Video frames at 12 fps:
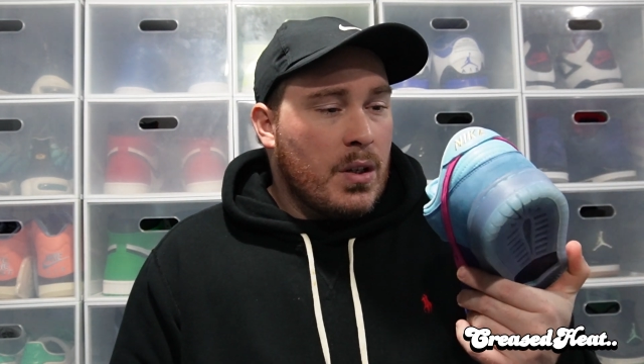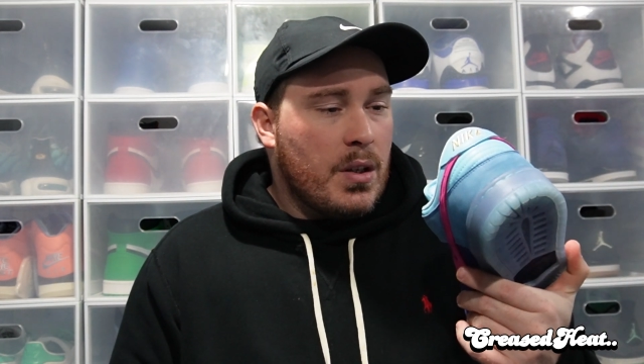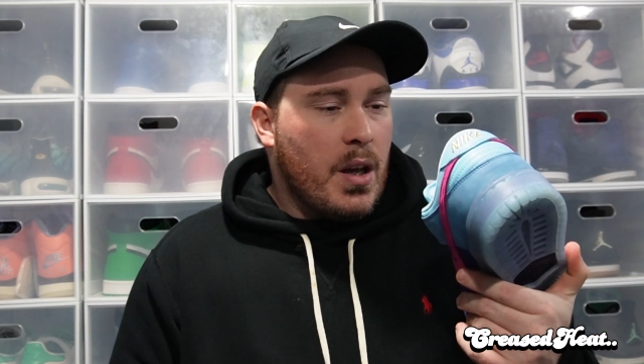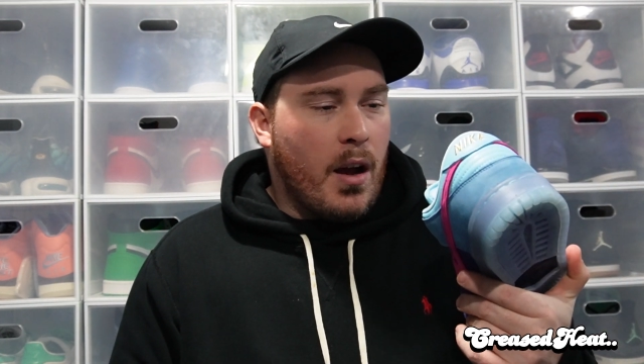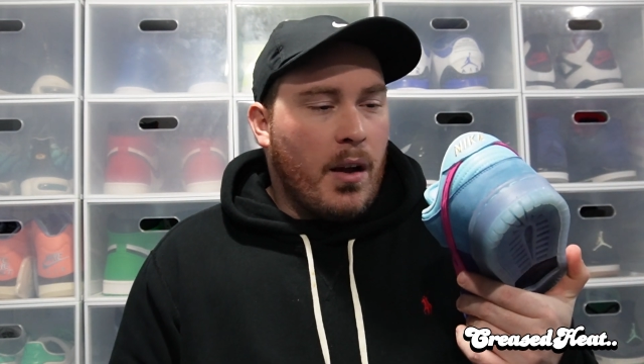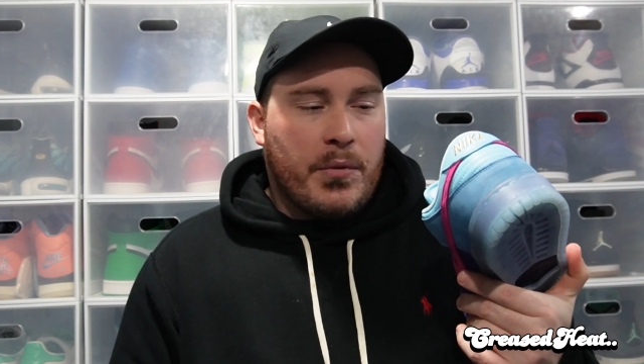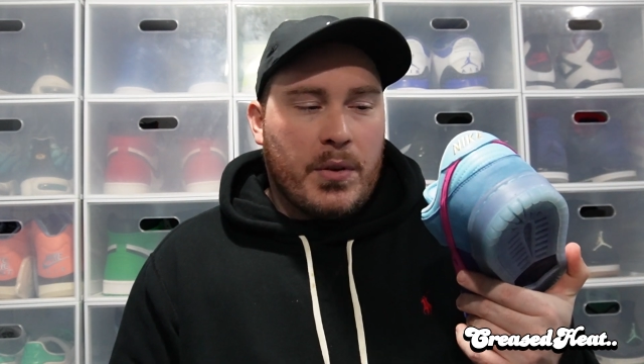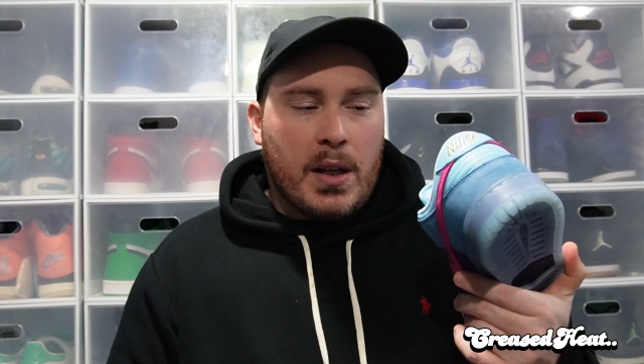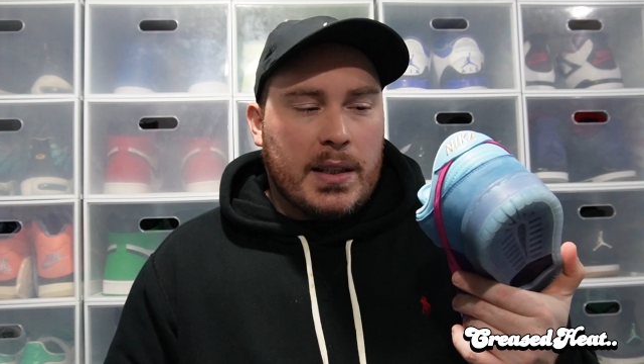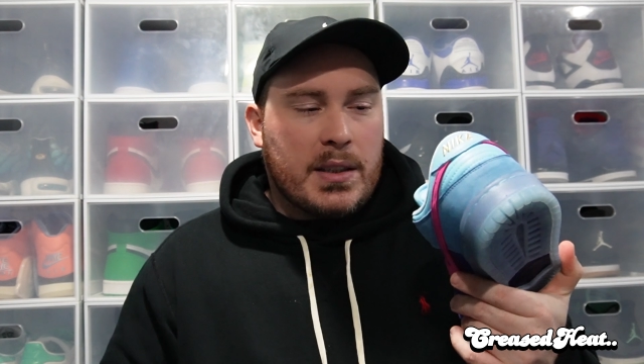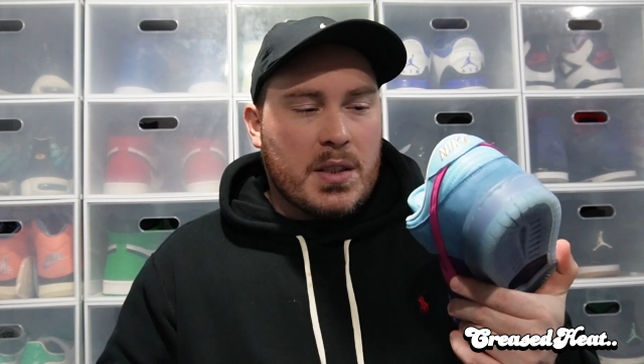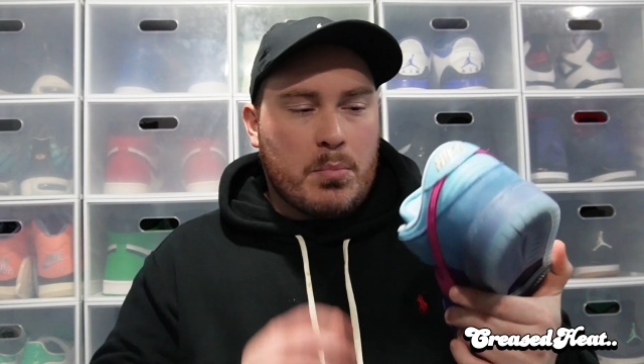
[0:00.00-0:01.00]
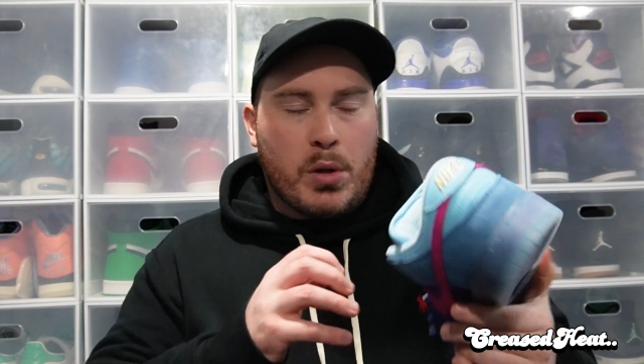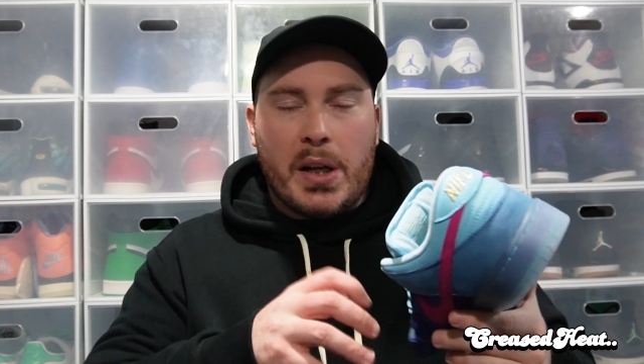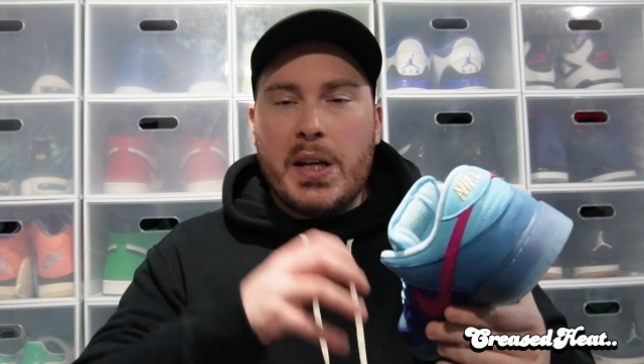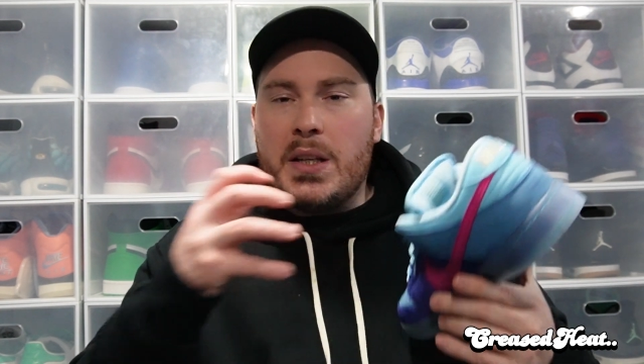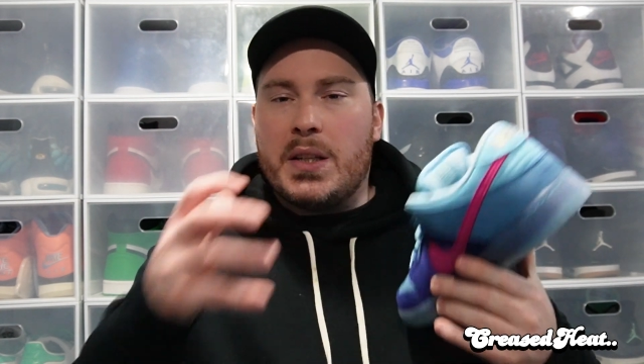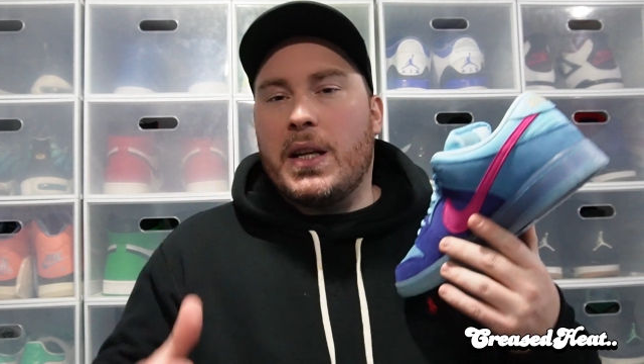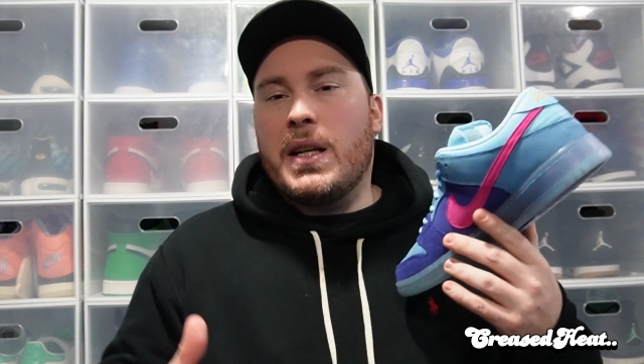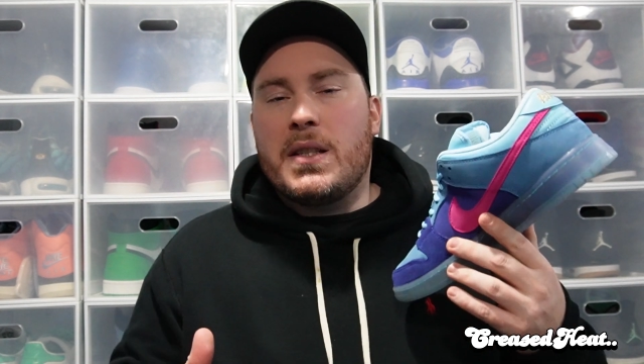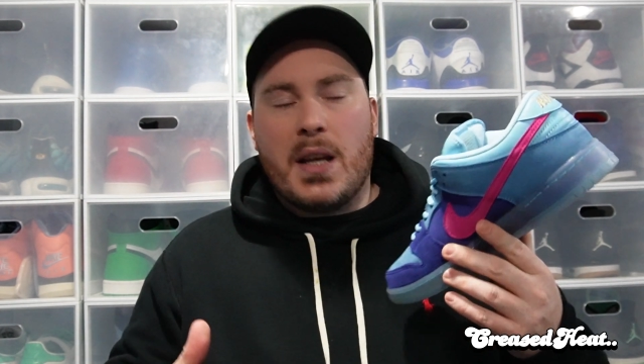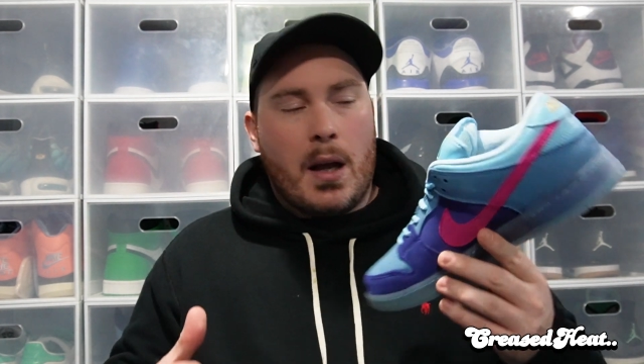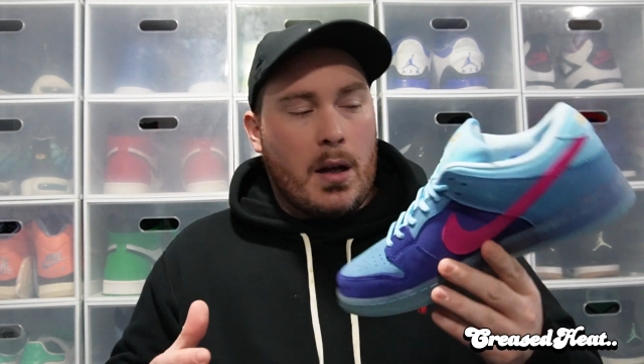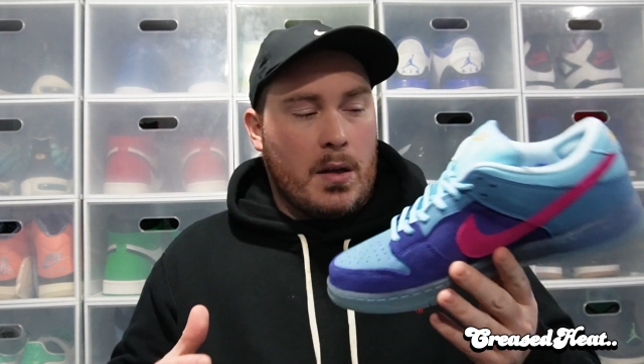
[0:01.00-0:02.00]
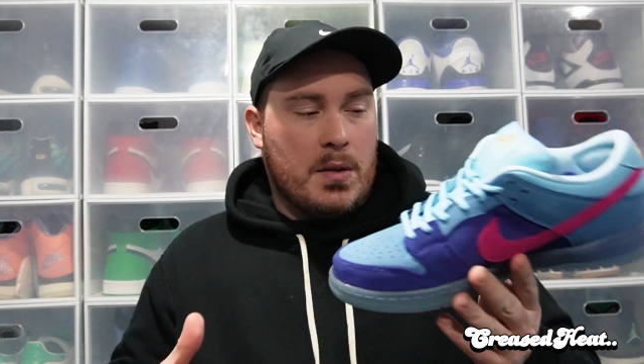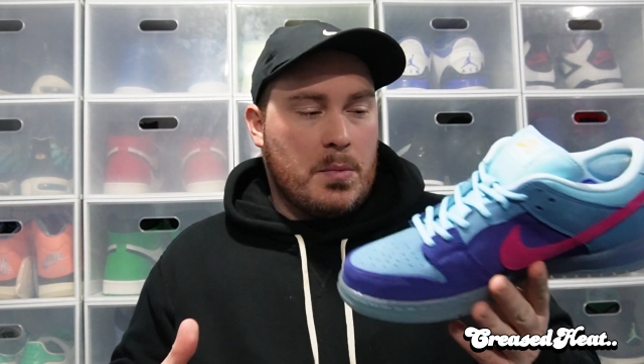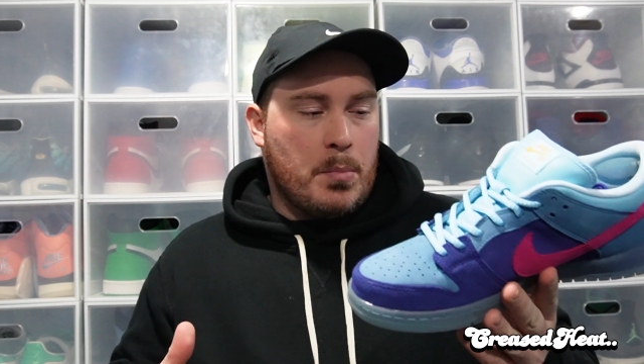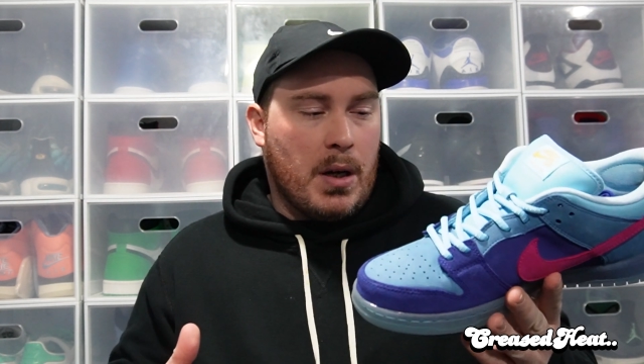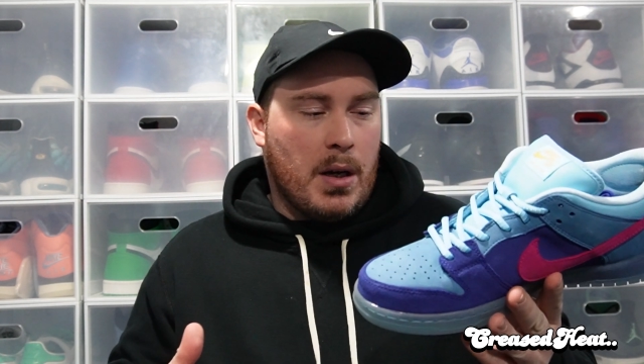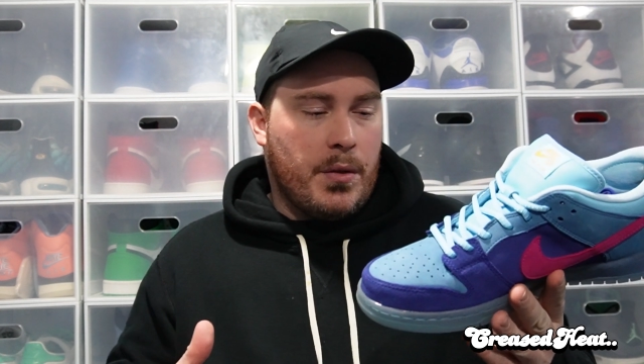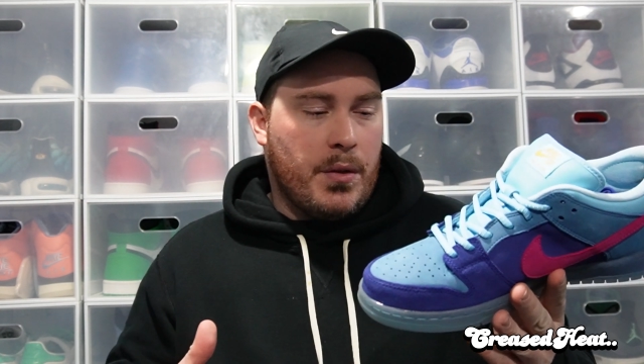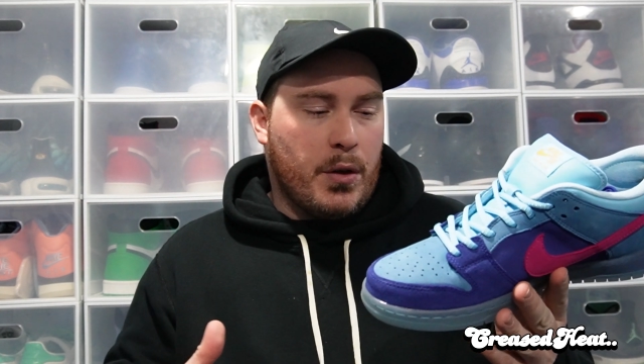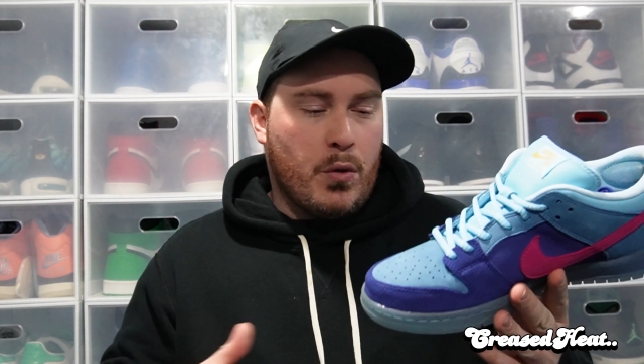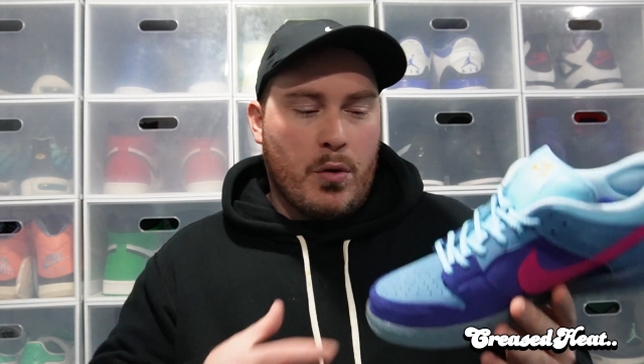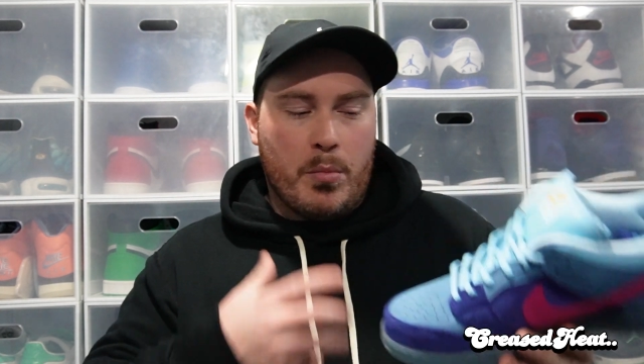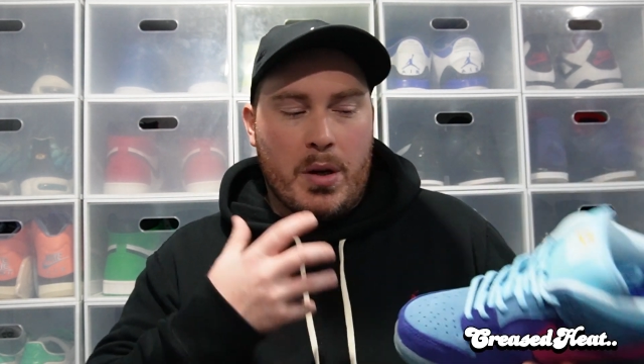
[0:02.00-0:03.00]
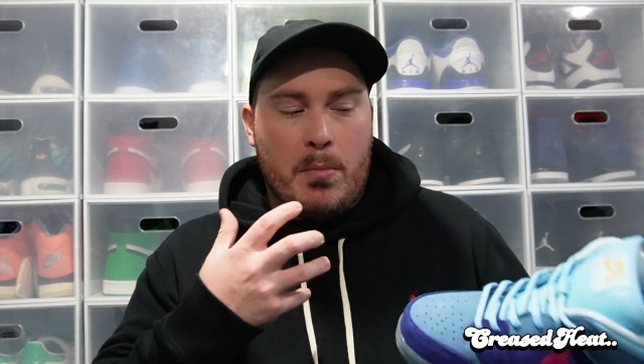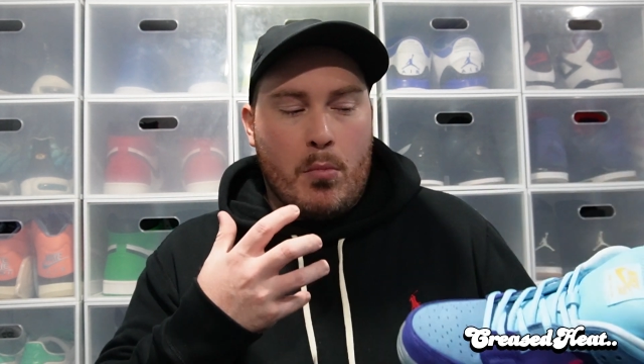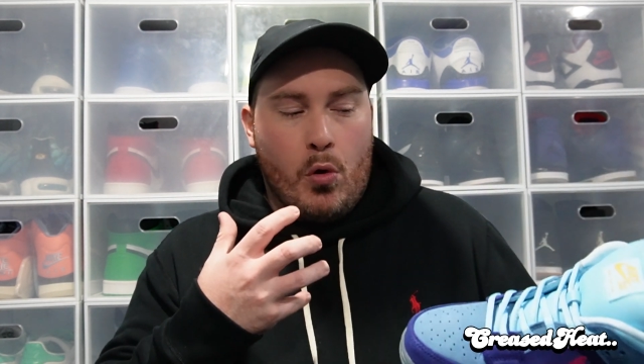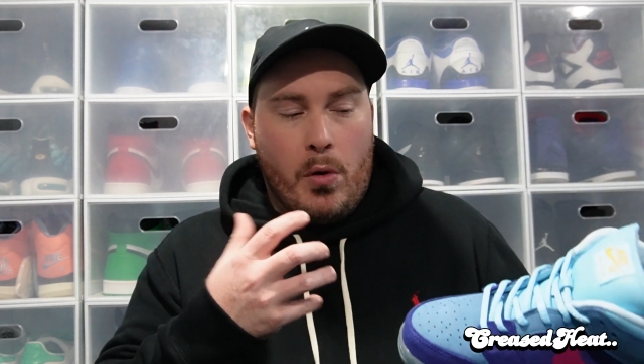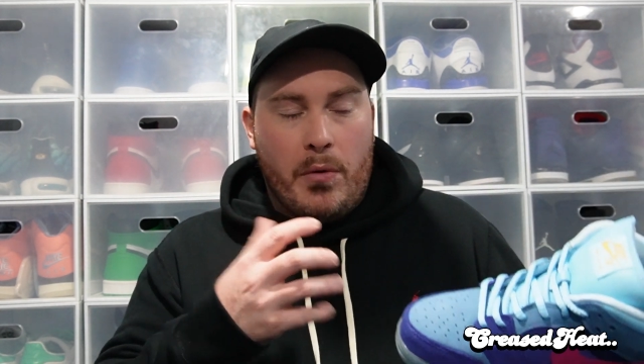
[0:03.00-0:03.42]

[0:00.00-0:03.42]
yeah, I feel like there's plenty of details, but there could have been more.